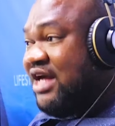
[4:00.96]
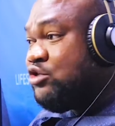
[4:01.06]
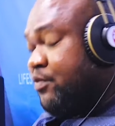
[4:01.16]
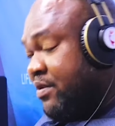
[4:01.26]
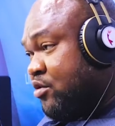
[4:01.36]
That
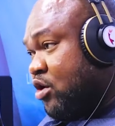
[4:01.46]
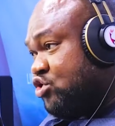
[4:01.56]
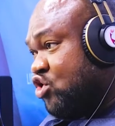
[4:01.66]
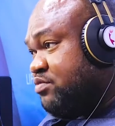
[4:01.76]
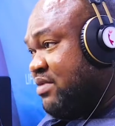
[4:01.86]
Supreme
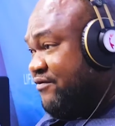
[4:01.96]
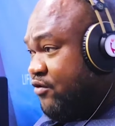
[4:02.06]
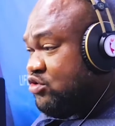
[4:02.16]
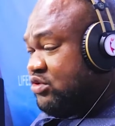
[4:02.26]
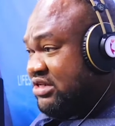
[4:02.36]
Court judgment
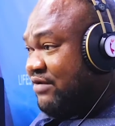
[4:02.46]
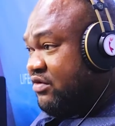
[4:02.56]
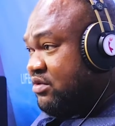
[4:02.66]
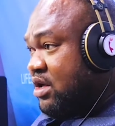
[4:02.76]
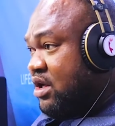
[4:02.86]
four to
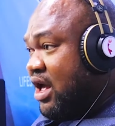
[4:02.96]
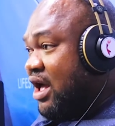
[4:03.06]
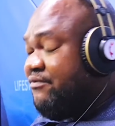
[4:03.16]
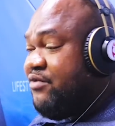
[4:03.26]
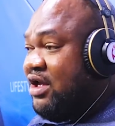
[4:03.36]
seven,
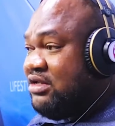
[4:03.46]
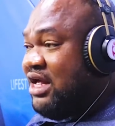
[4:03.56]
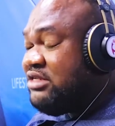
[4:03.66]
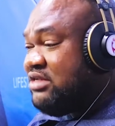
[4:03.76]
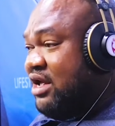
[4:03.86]
have, uh,
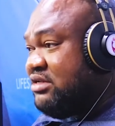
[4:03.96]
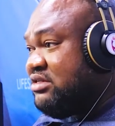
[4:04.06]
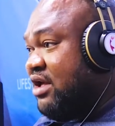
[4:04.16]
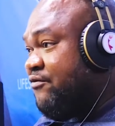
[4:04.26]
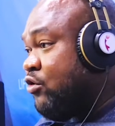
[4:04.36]
that's uh,
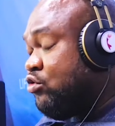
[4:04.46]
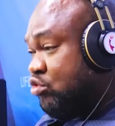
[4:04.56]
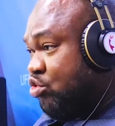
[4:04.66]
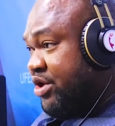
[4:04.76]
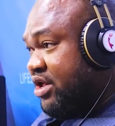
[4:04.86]
uh four to
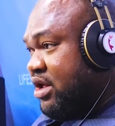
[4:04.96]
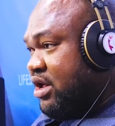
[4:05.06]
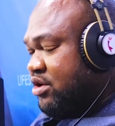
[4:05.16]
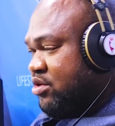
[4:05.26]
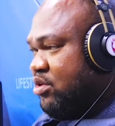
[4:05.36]
three,
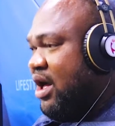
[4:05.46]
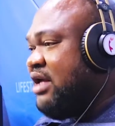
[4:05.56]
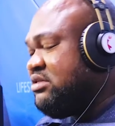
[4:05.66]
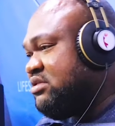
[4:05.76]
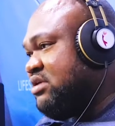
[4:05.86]
you know,
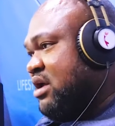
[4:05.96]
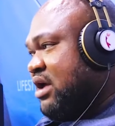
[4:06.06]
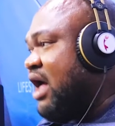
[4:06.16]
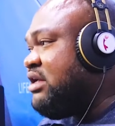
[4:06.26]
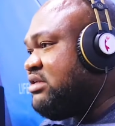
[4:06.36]
as
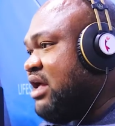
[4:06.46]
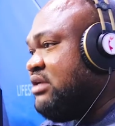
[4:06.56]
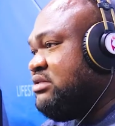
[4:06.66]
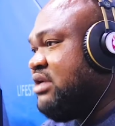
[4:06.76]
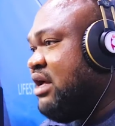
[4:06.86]
as
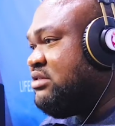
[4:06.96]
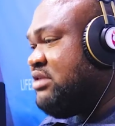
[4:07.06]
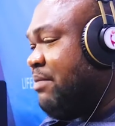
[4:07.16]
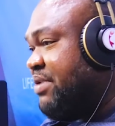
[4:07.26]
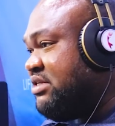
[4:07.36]
as as
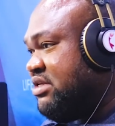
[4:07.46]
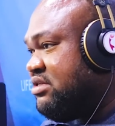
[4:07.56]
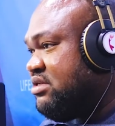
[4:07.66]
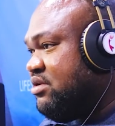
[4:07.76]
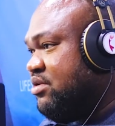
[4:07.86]
their
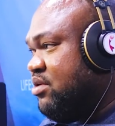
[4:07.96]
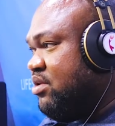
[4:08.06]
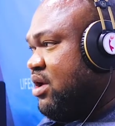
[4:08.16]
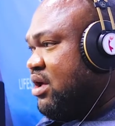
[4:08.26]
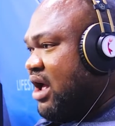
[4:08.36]
basis, you know.